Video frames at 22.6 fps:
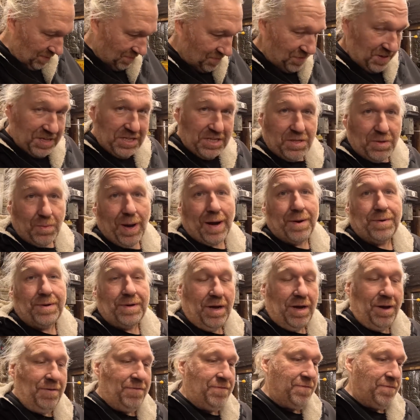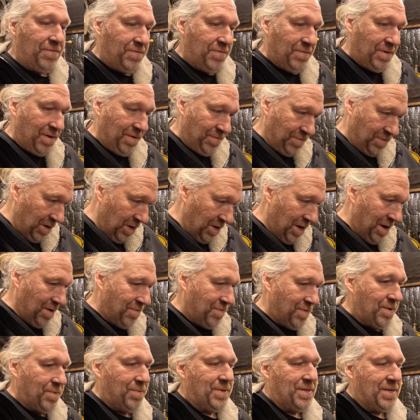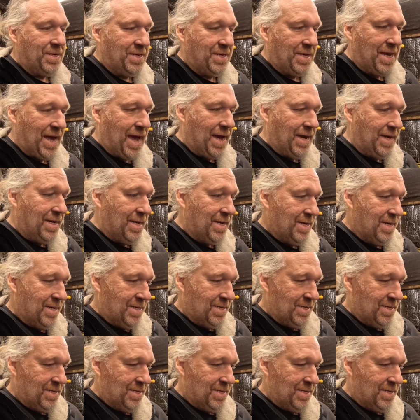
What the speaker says: Finished the welding off. I've gone over it with the DA